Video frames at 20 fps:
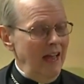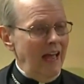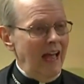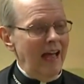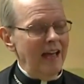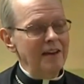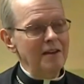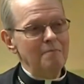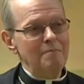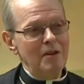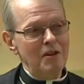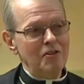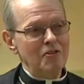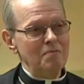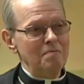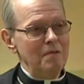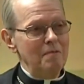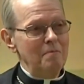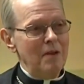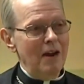and the
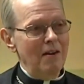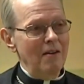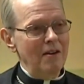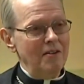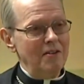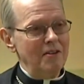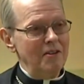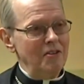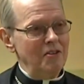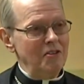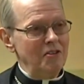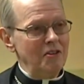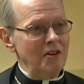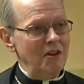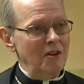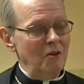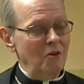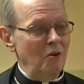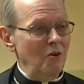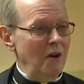bishop emeritus
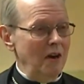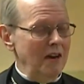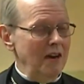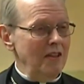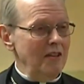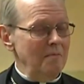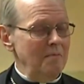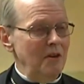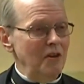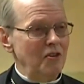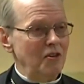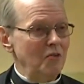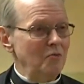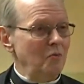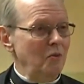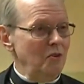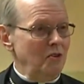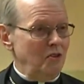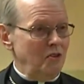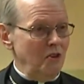uh, or any other bishop
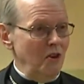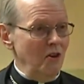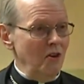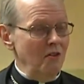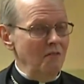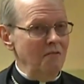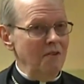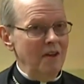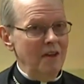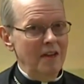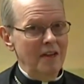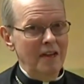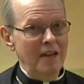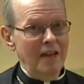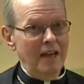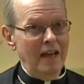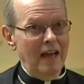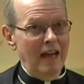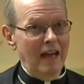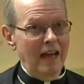would serve
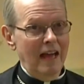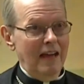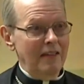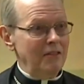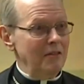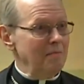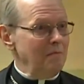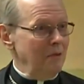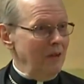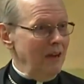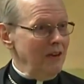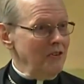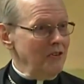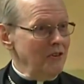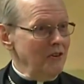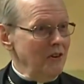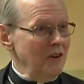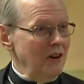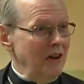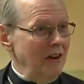uh, at the
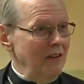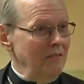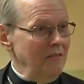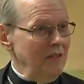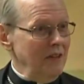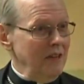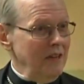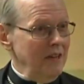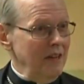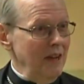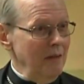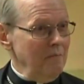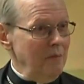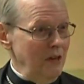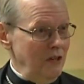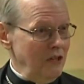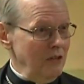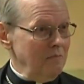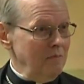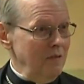pleasure of the uh,
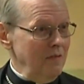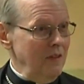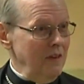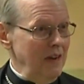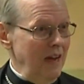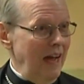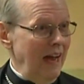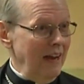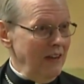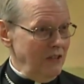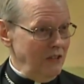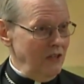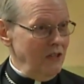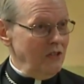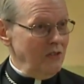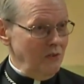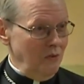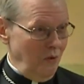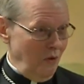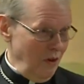bishop of the
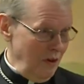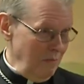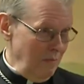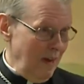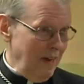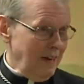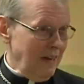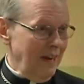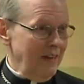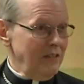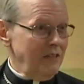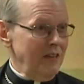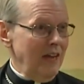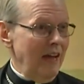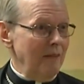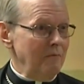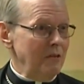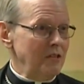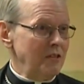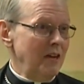diocese, or in my case, the
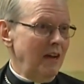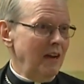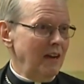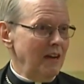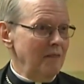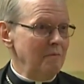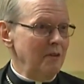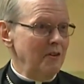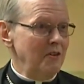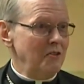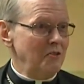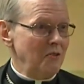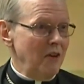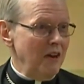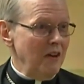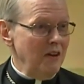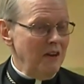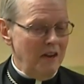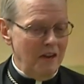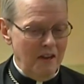apostolic
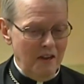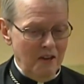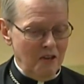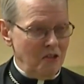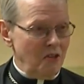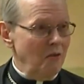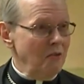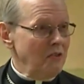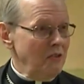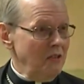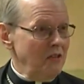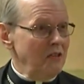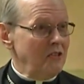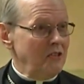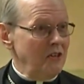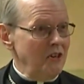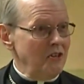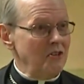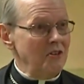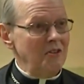administrator. So it's a
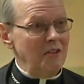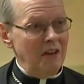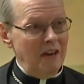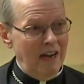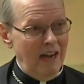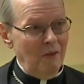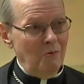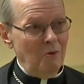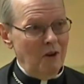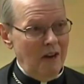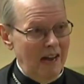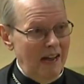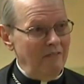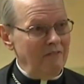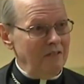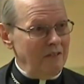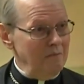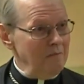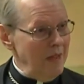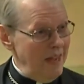decision that I would
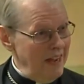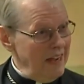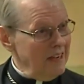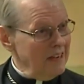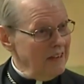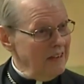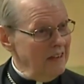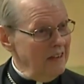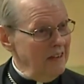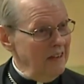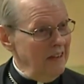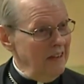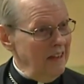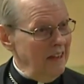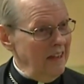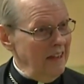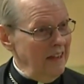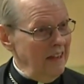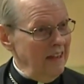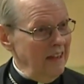have to make
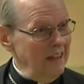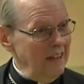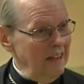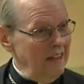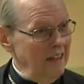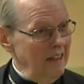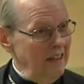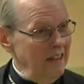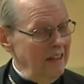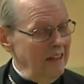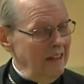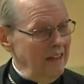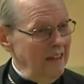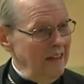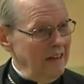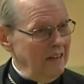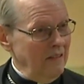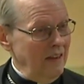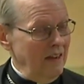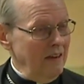uh,
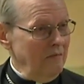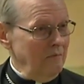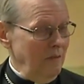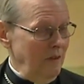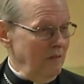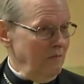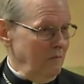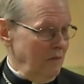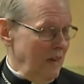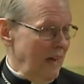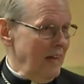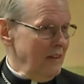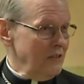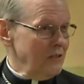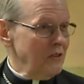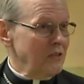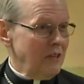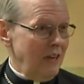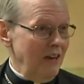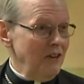in, in
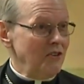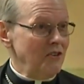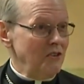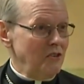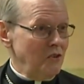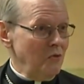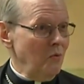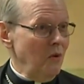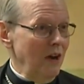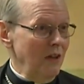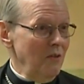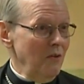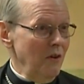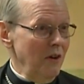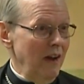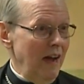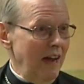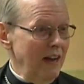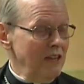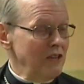consultations to whether
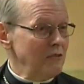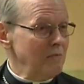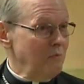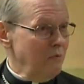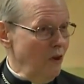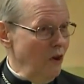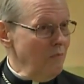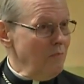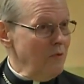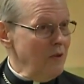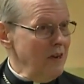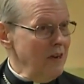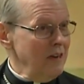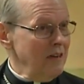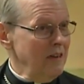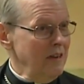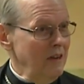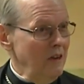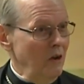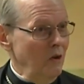or not it's appropriate,
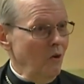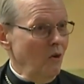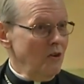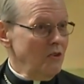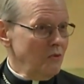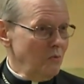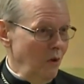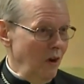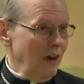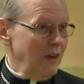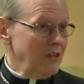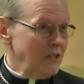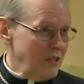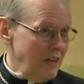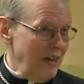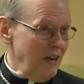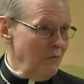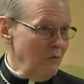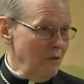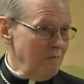or to what
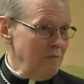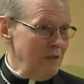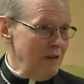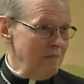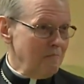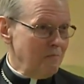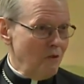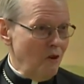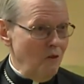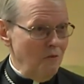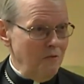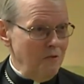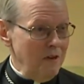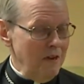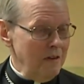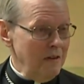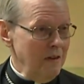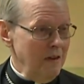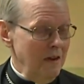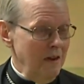extent it would be
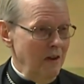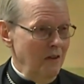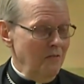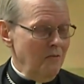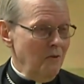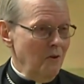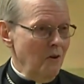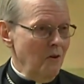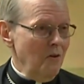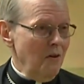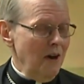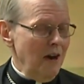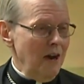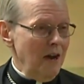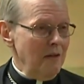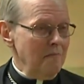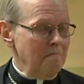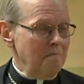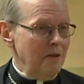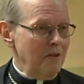appropriate, for
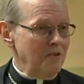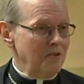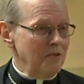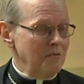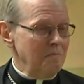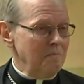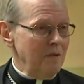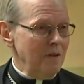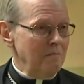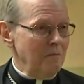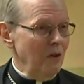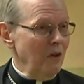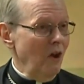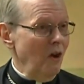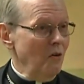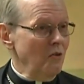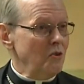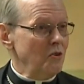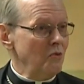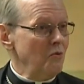uh, Bishop uh,
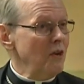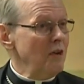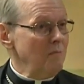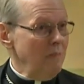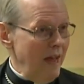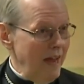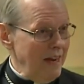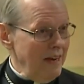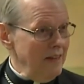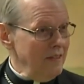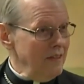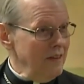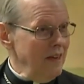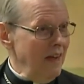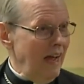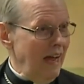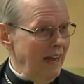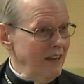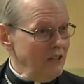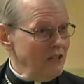Malone to remain in the
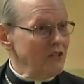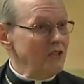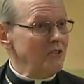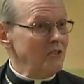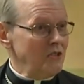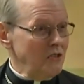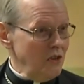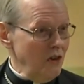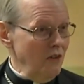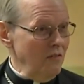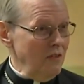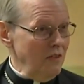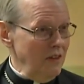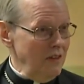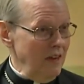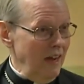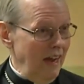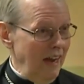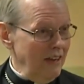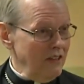diocese, to serve in the
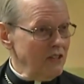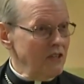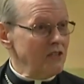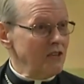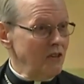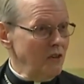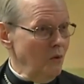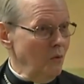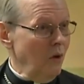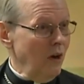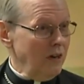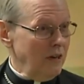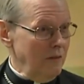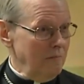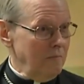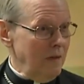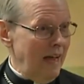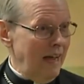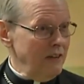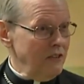diocese, under what
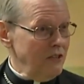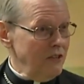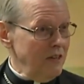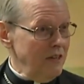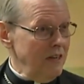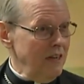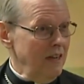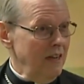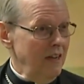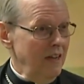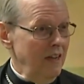capacity.